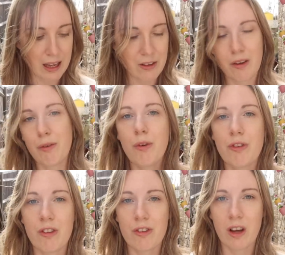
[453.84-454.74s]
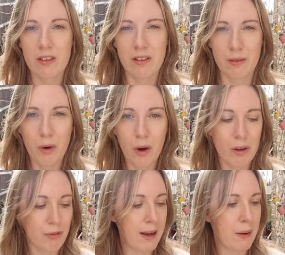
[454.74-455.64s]
And I've also started some
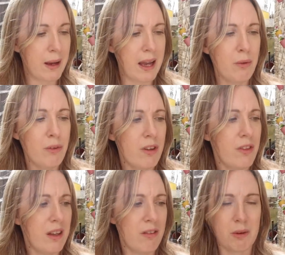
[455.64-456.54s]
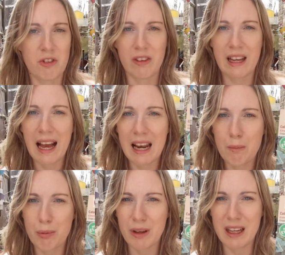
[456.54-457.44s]
cauliflower, and also this, which is
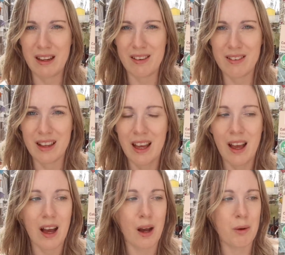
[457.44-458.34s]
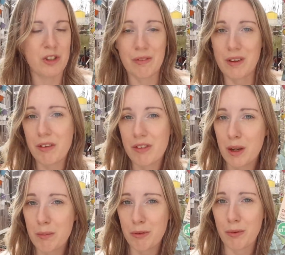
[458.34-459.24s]
Calabrese, which I've never
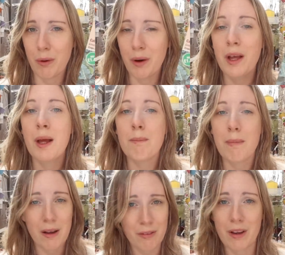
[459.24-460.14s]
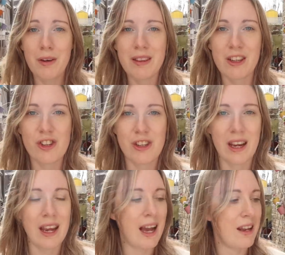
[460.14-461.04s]
sown before, but I've sown it this
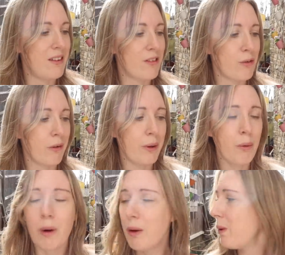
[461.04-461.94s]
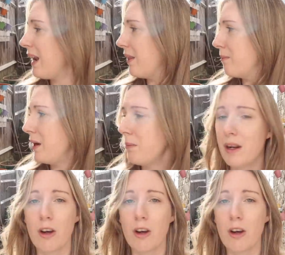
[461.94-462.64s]
year and it's growing quite well at the moment.